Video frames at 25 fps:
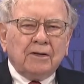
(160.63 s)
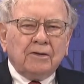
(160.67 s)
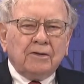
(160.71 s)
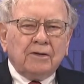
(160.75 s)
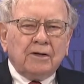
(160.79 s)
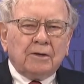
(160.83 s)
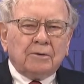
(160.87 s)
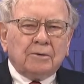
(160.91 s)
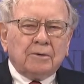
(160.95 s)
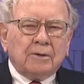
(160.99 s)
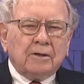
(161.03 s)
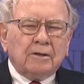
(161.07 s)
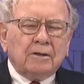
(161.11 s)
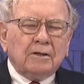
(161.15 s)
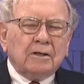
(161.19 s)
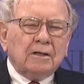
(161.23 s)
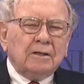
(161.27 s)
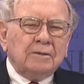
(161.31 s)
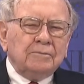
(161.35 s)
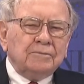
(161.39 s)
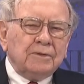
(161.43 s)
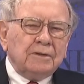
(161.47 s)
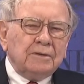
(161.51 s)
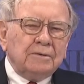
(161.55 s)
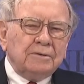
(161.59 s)
there were uh,
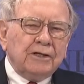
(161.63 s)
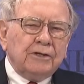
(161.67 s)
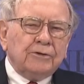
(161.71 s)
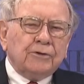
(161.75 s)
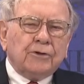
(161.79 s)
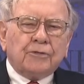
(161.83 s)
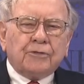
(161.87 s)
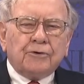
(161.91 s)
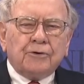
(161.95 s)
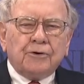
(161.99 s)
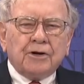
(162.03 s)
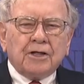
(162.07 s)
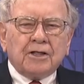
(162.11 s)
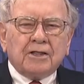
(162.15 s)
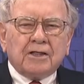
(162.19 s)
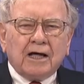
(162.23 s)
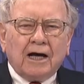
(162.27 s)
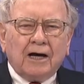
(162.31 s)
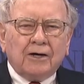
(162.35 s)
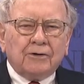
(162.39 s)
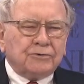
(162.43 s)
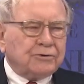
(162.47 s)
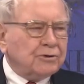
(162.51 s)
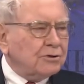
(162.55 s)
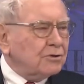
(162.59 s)
in the thirty
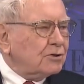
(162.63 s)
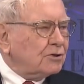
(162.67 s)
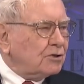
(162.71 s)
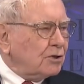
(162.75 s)
thousand.